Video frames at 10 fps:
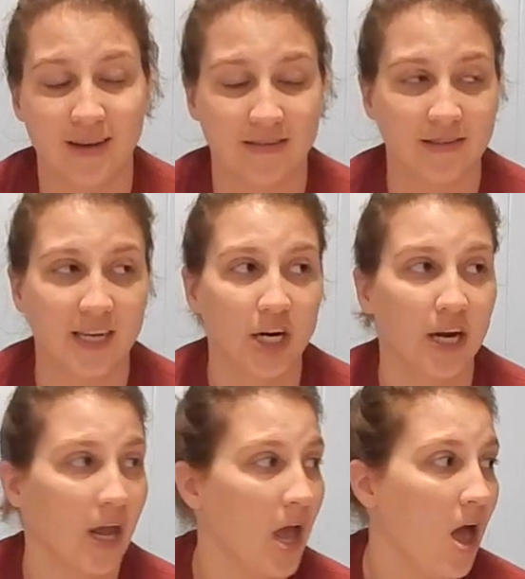
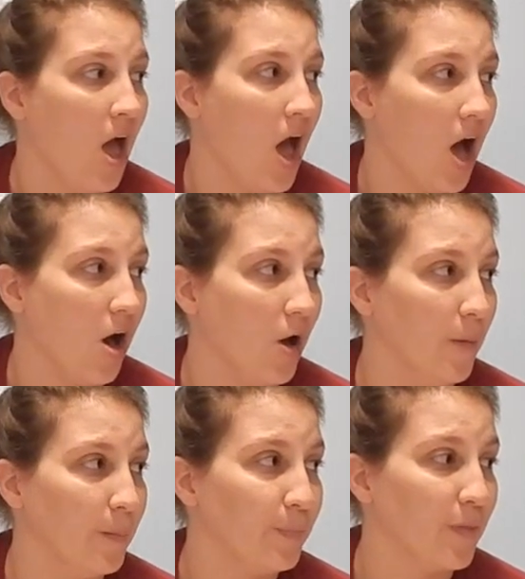necessary.
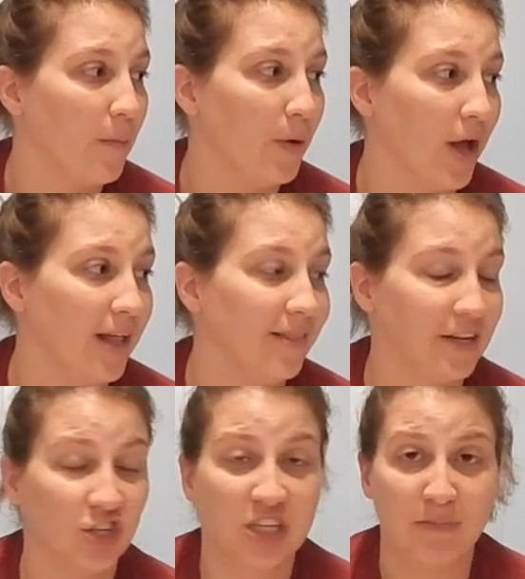But they
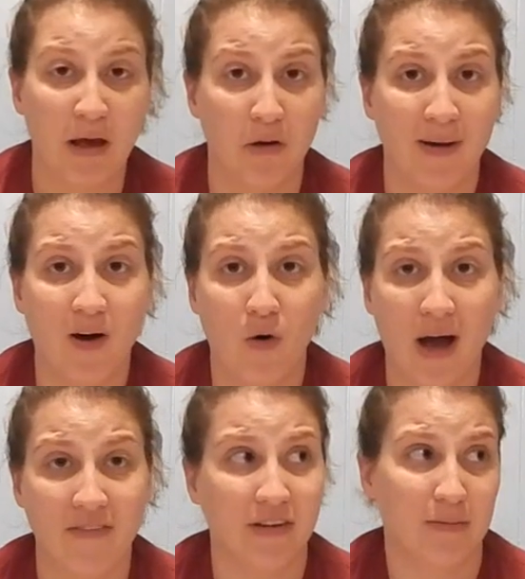just smell.
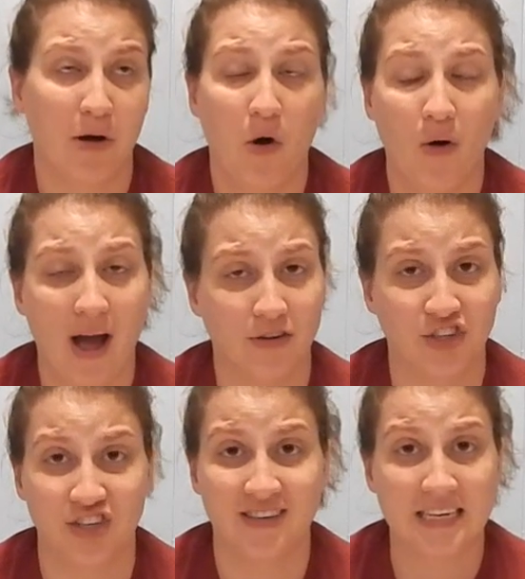I feel like my whole
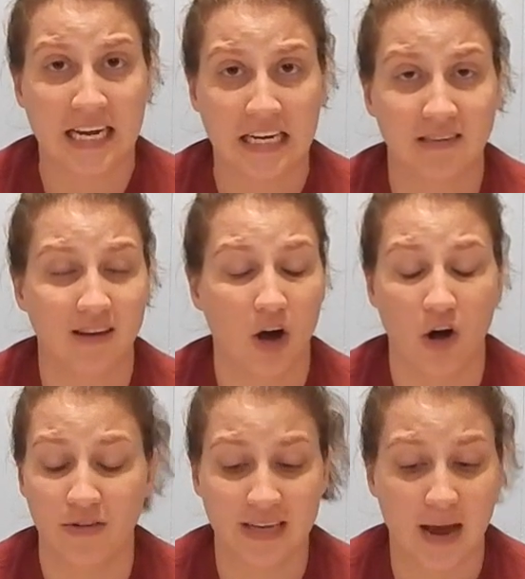house just stinks
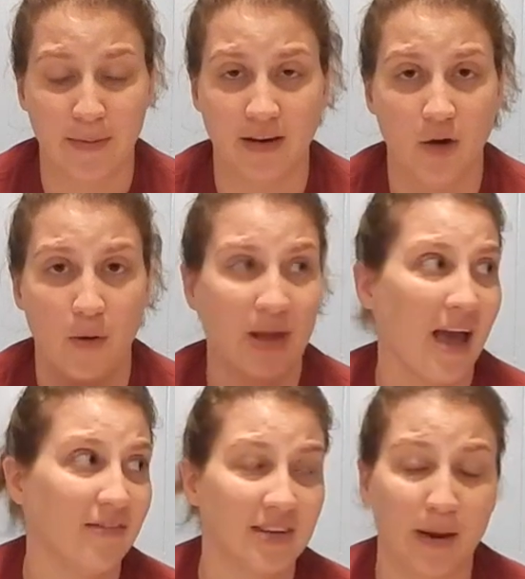all the time. No, we
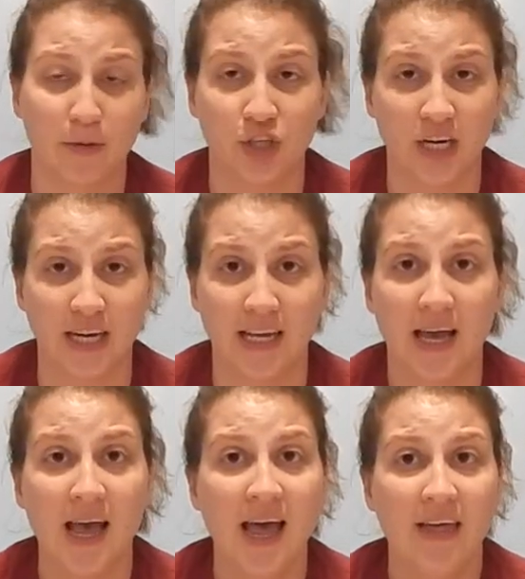have a diaper genie
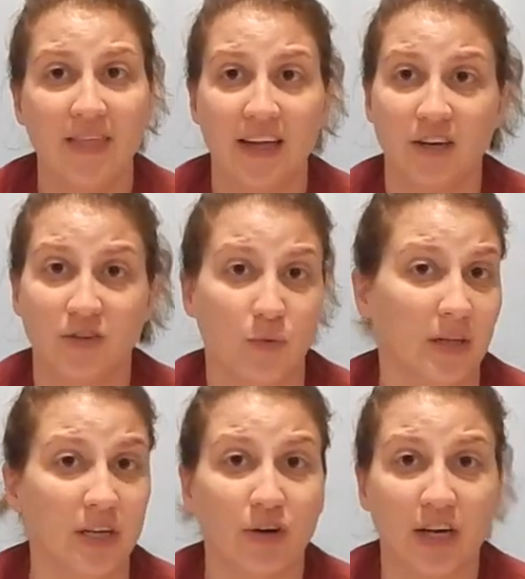that does a
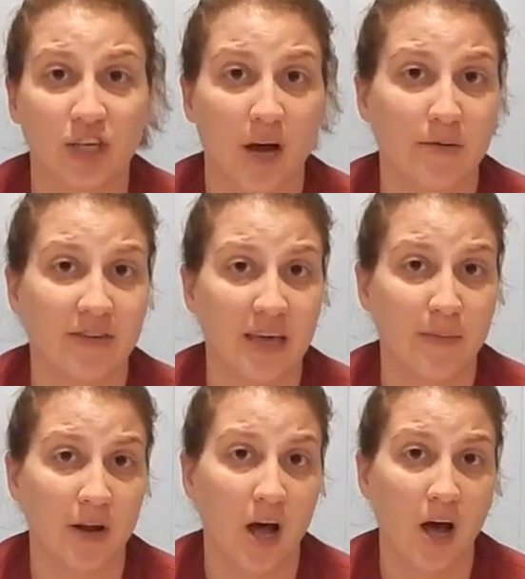really great job of
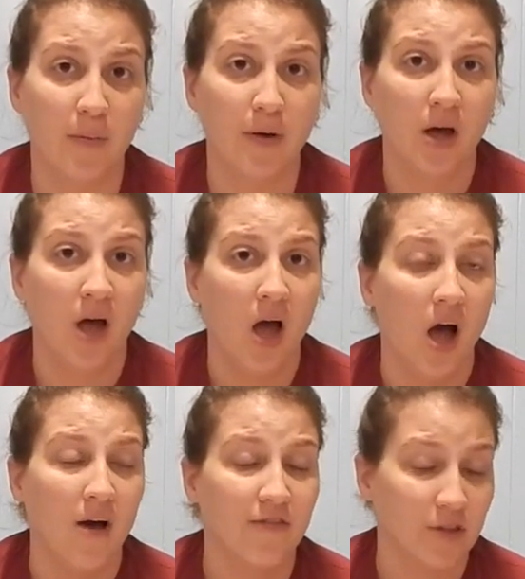keeping up
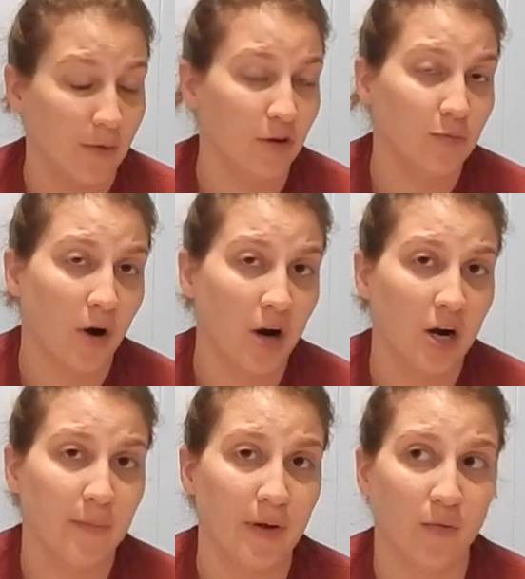for the most
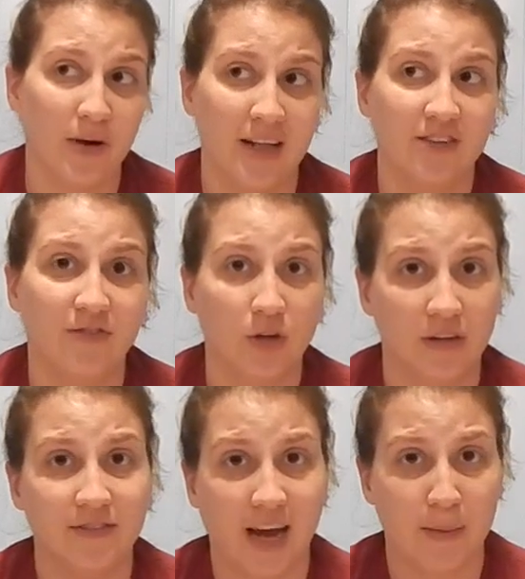part, but when it's full
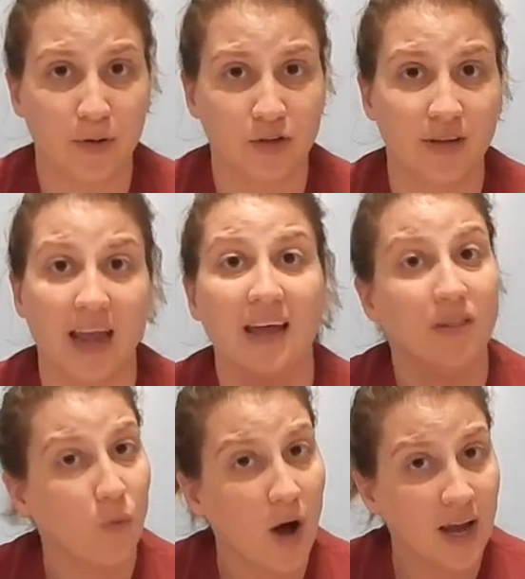of diapers and
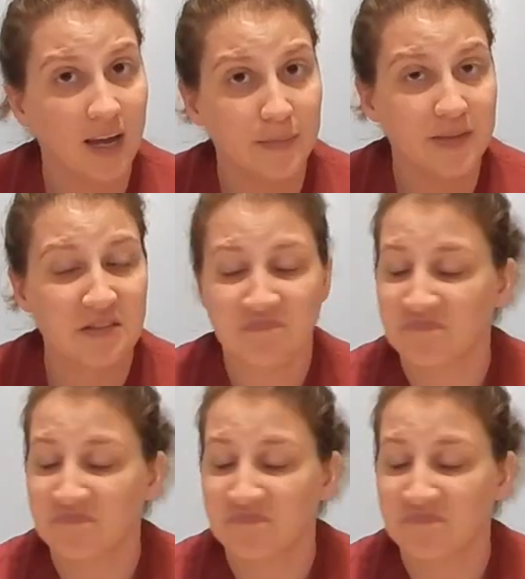the wipes,